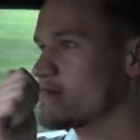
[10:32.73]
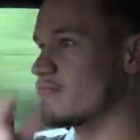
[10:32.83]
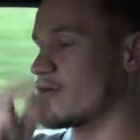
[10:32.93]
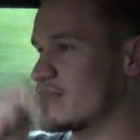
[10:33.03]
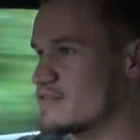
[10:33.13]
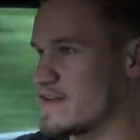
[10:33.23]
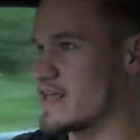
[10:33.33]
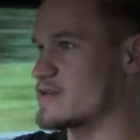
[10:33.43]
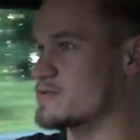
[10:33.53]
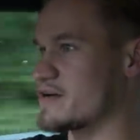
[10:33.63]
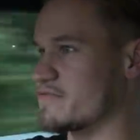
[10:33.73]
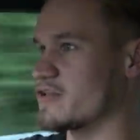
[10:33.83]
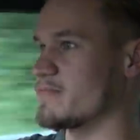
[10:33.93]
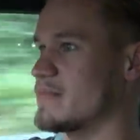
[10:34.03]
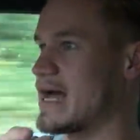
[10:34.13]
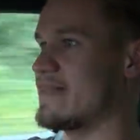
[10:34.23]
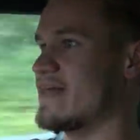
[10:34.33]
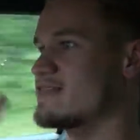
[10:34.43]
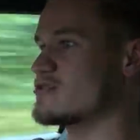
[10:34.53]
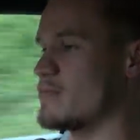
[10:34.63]
Well, this video is one of them, and
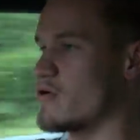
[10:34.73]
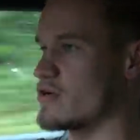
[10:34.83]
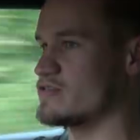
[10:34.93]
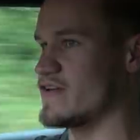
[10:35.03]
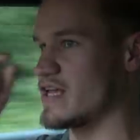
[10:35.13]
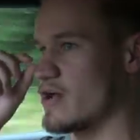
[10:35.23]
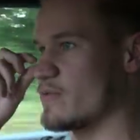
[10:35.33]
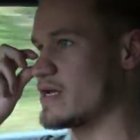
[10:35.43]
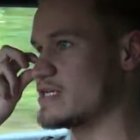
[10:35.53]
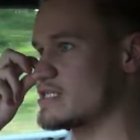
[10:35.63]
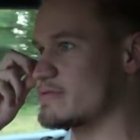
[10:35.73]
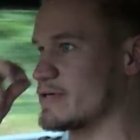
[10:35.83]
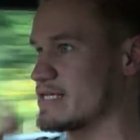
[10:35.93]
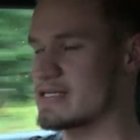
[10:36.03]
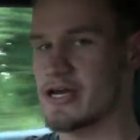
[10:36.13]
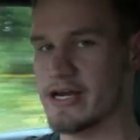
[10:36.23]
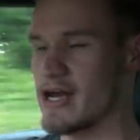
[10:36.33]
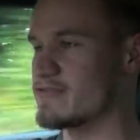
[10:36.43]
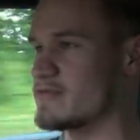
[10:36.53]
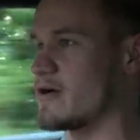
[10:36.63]
then tomorrow's video, which is going
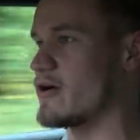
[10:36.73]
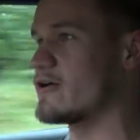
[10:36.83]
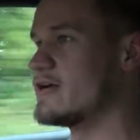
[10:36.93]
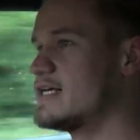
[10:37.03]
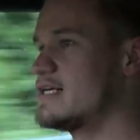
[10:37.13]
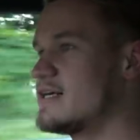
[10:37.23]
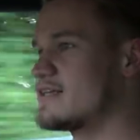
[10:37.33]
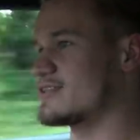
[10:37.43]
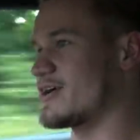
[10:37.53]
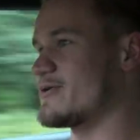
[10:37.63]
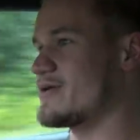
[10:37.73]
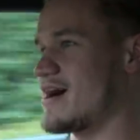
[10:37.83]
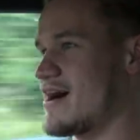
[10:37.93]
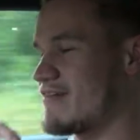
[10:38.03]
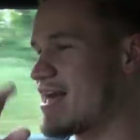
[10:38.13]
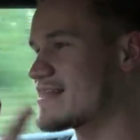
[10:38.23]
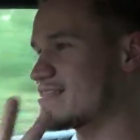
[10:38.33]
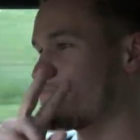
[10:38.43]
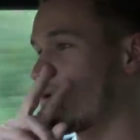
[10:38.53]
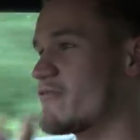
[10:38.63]
live tomorrow. So I've
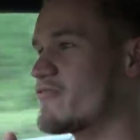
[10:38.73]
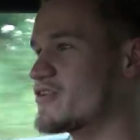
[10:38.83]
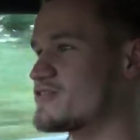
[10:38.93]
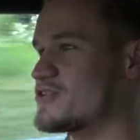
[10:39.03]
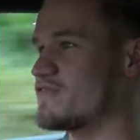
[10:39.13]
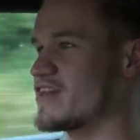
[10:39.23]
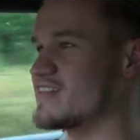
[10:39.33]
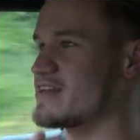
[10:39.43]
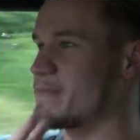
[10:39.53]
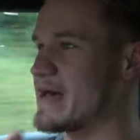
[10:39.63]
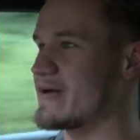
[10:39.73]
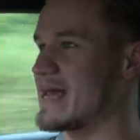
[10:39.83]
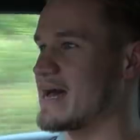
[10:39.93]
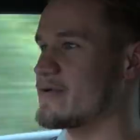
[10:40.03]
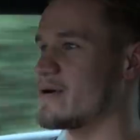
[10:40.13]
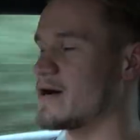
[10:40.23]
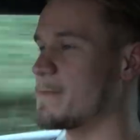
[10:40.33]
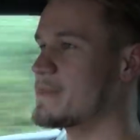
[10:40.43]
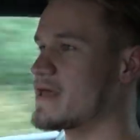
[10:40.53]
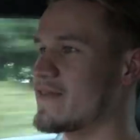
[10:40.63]
edited both of those two videos in about an hour,
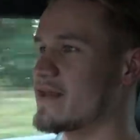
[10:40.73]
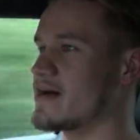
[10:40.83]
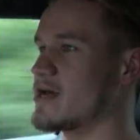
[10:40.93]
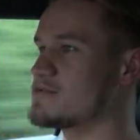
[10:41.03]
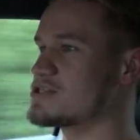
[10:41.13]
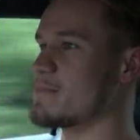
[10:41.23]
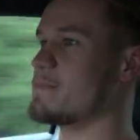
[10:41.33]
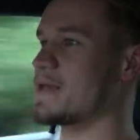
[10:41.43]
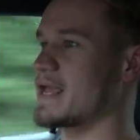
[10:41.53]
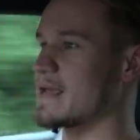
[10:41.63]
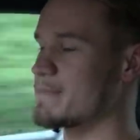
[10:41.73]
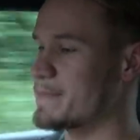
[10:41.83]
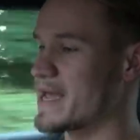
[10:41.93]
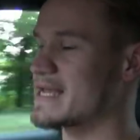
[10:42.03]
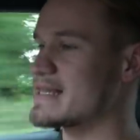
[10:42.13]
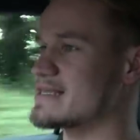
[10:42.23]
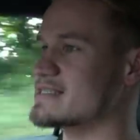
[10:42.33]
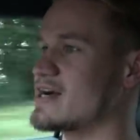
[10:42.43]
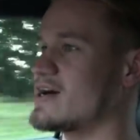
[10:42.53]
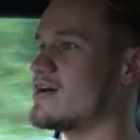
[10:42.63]
and then I'm jumping back in this
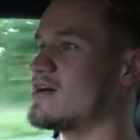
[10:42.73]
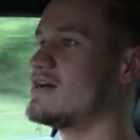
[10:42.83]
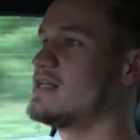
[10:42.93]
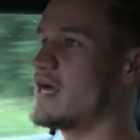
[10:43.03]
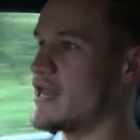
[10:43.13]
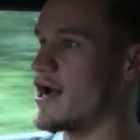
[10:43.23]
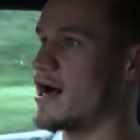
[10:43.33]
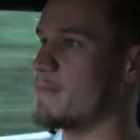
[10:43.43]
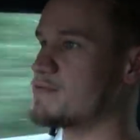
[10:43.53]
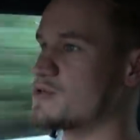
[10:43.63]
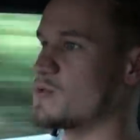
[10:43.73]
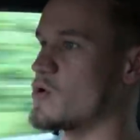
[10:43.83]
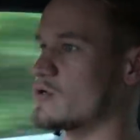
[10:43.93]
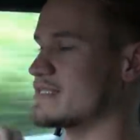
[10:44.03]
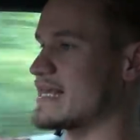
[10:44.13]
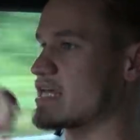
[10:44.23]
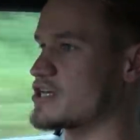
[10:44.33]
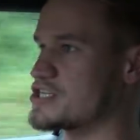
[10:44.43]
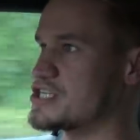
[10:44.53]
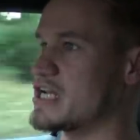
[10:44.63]
car and up towards
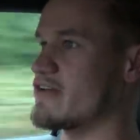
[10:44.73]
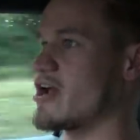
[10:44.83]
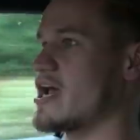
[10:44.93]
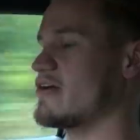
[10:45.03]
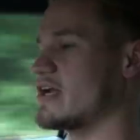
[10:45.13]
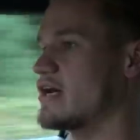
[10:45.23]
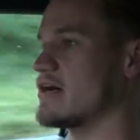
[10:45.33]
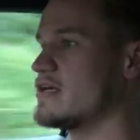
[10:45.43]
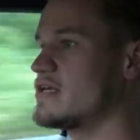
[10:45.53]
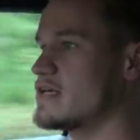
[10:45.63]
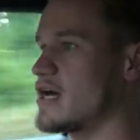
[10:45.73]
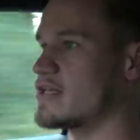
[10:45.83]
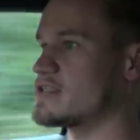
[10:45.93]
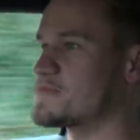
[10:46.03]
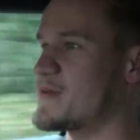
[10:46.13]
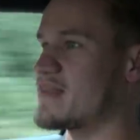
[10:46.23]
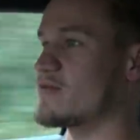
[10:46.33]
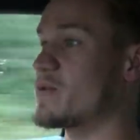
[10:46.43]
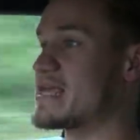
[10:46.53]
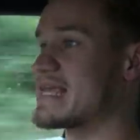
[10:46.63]
Lincolnshire area to spend
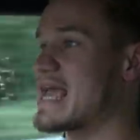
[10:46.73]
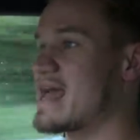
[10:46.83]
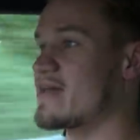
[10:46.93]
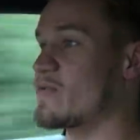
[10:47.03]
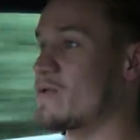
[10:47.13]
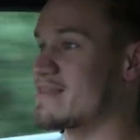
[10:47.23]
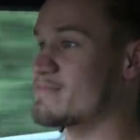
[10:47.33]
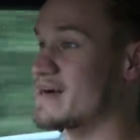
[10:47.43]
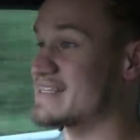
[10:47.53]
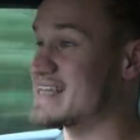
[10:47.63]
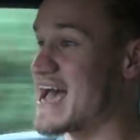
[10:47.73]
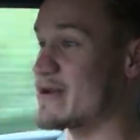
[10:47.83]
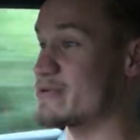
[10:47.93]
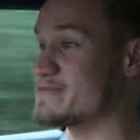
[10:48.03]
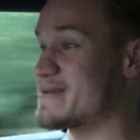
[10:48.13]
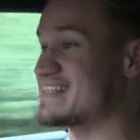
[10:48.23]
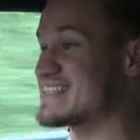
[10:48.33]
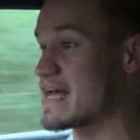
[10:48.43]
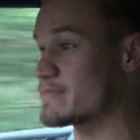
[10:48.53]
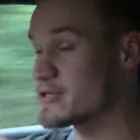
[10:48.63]
the weekend with my dad, which means
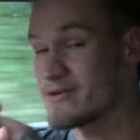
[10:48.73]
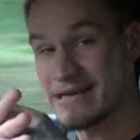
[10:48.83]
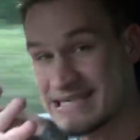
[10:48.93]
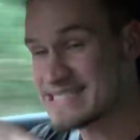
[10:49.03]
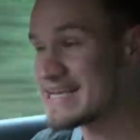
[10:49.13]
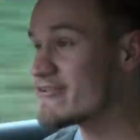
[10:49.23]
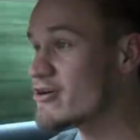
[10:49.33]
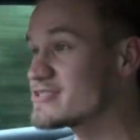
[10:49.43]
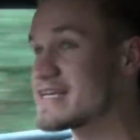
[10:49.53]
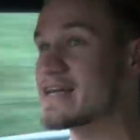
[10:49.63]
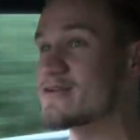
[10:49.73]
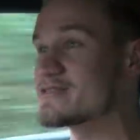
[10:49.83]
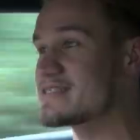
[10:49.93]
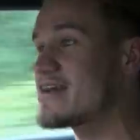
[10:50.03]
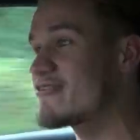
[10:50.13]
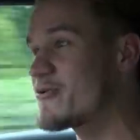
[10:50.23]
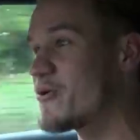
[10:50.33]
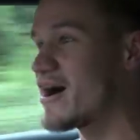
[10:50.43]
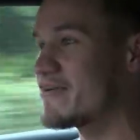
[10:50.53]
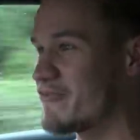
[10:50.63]
there's absolutely zero signal, zero
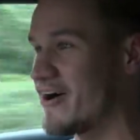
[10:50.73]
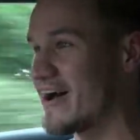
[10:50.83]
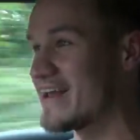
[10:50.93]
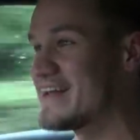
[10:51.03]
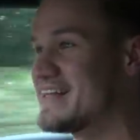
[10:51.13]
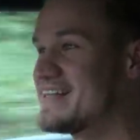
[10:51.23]
Wi-Fi.